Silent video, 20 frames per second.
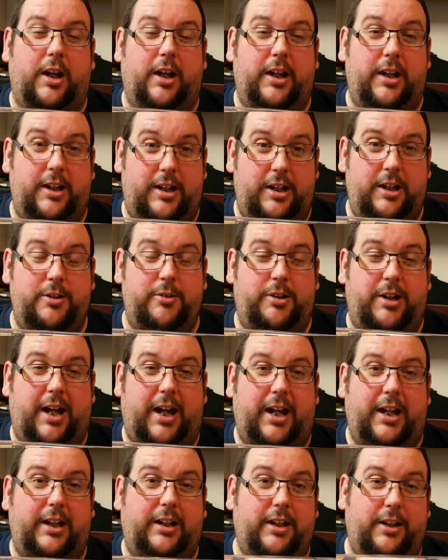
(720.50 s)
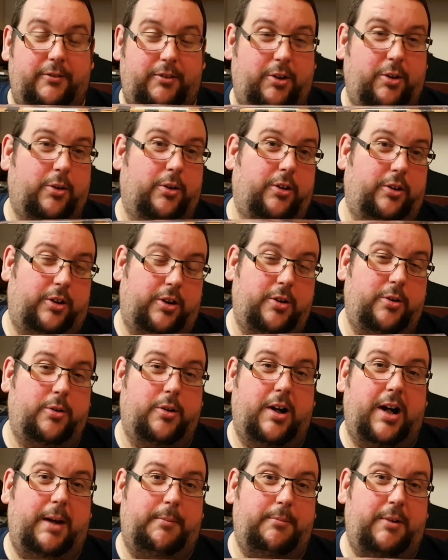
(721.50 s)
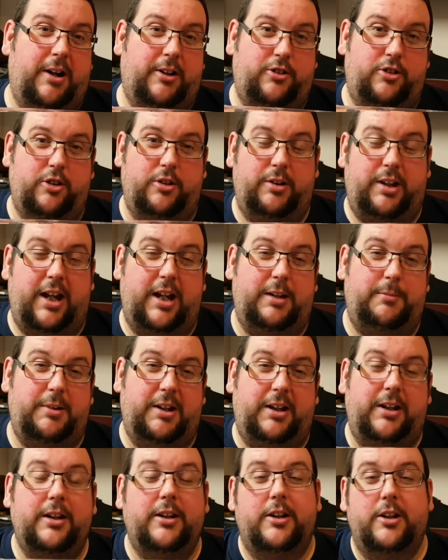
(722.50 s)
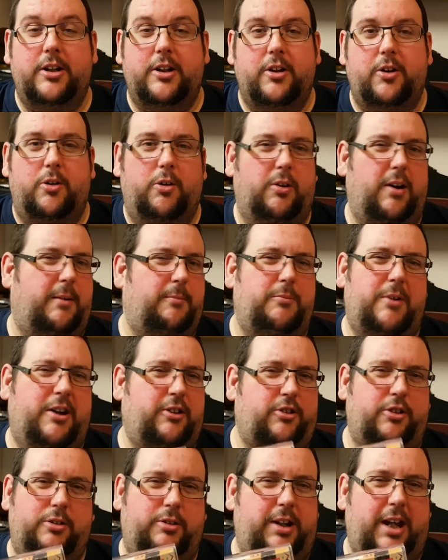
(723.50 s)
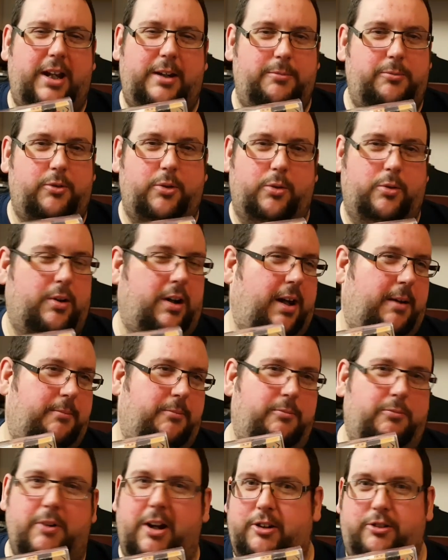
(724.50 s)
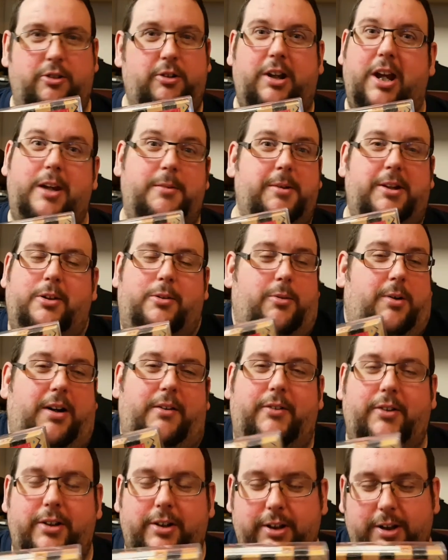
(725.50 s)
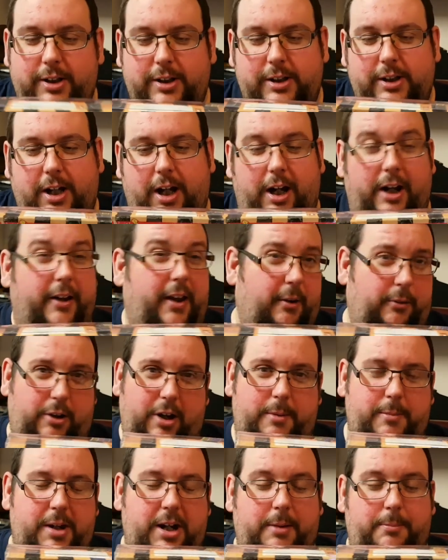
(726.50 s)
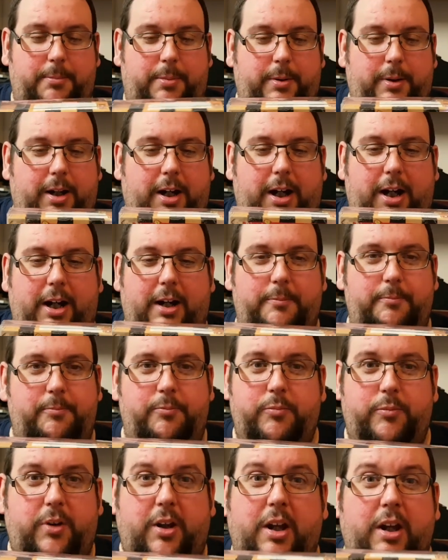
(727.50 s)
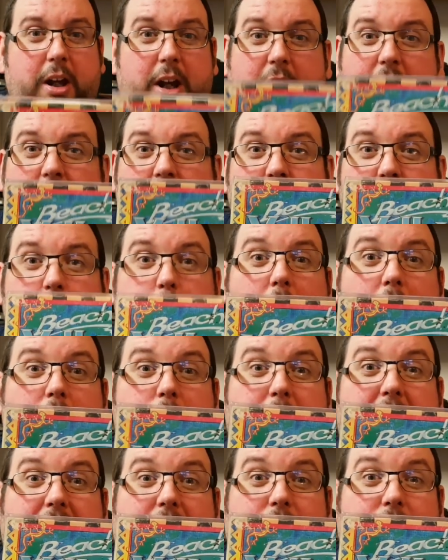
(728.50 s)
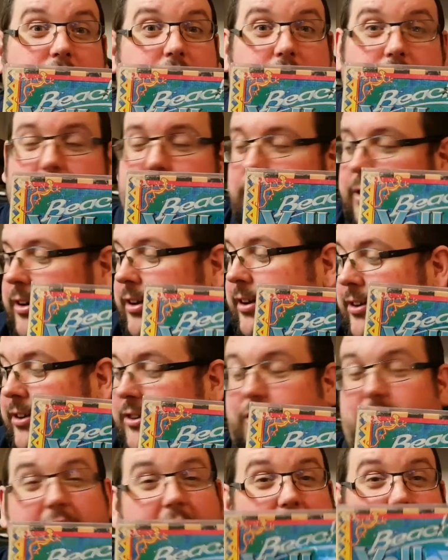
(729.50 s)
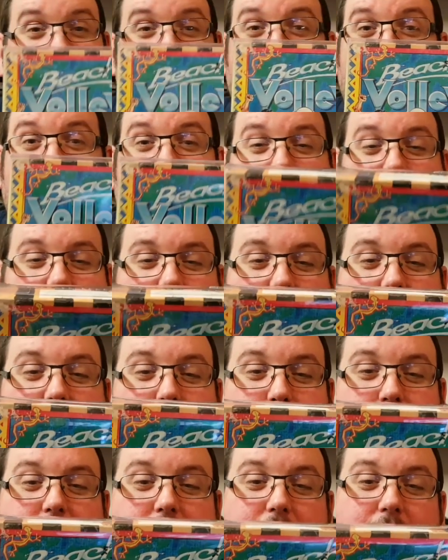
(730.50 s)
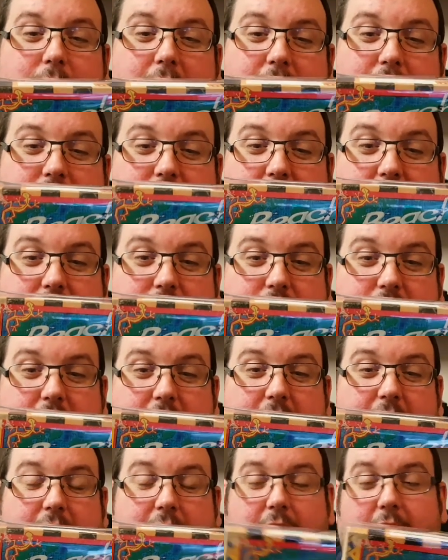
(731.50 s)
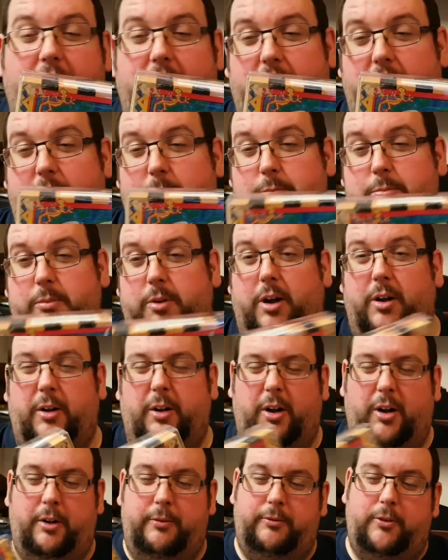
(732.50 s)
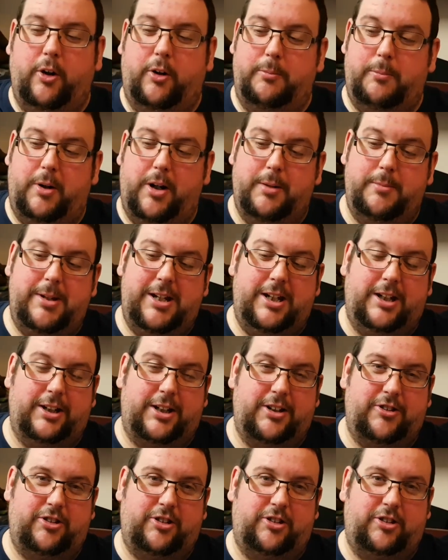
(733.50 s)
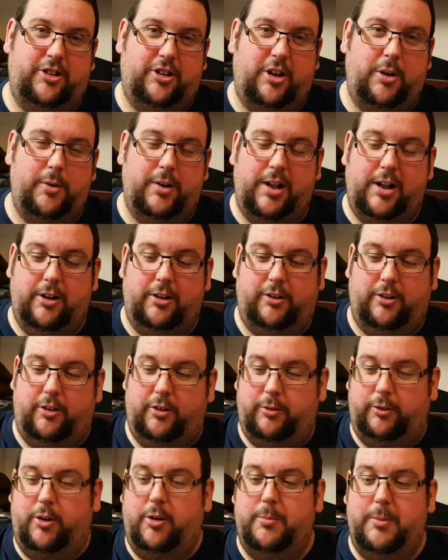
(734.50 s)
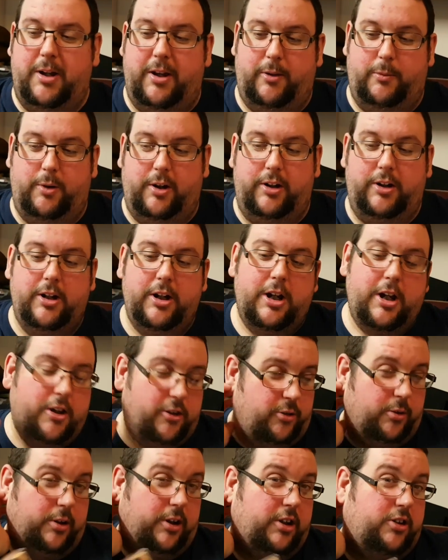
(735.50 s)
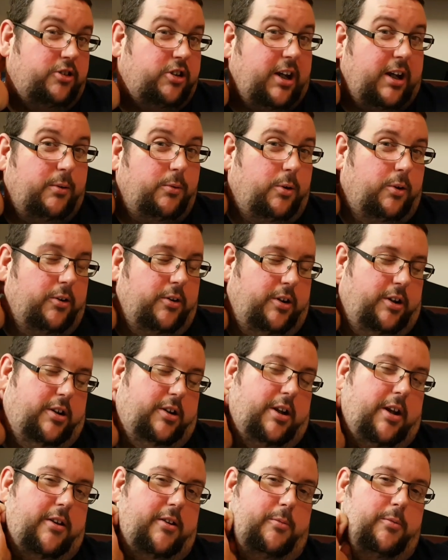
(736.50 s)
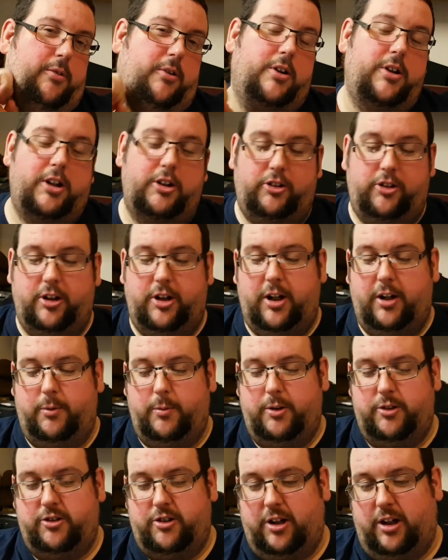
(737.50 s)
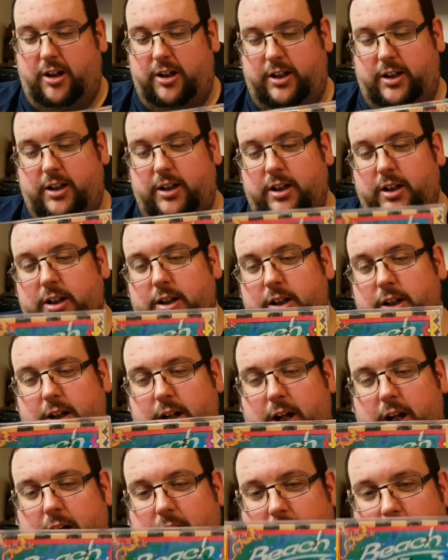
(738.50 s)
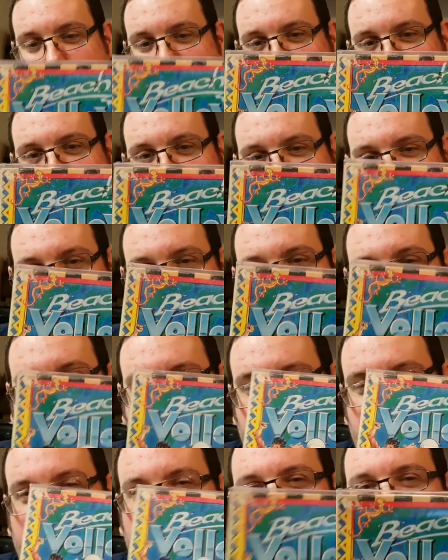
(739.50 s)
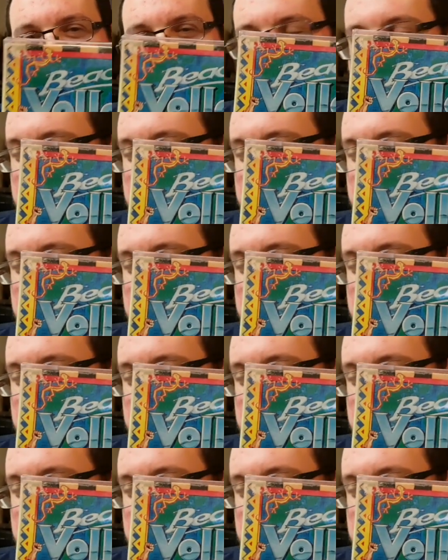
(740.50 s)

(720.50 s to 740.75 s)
in the UK. If you go on Google M Retro Gaming or M Retro Games or M Retro Gaming or whatever, they'll come up. £12. So absolutely fantastic. I've got my Amiga discs to go in here. I've got my other one, so I'm going to check what the other condition the other one's like. But yeah, we've got the